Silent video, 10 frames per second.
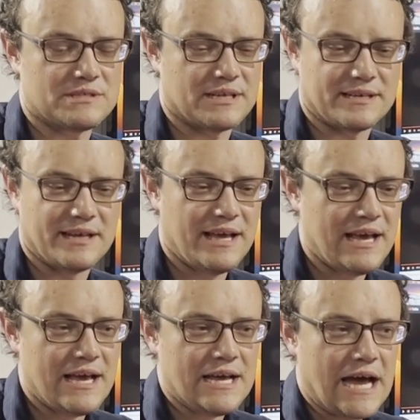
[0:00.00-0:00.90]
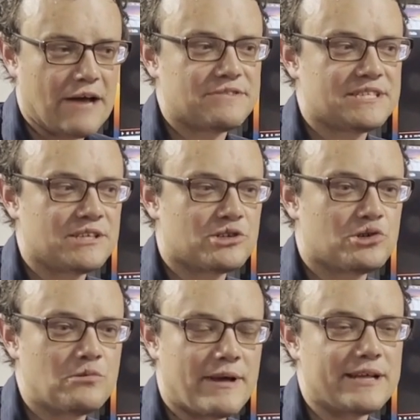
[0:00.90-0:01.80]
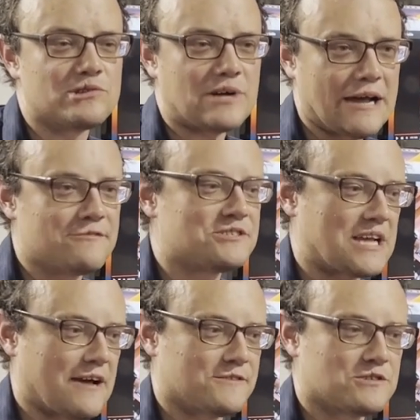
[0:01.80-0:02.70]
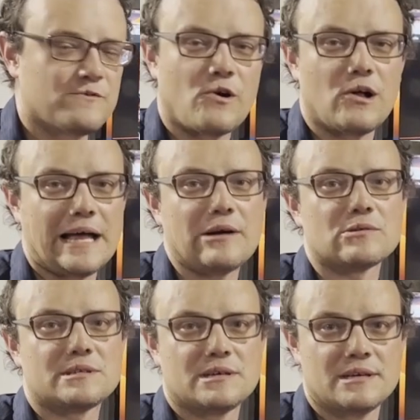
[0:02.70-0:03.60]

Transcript: And I've seen too many drive shafts fall out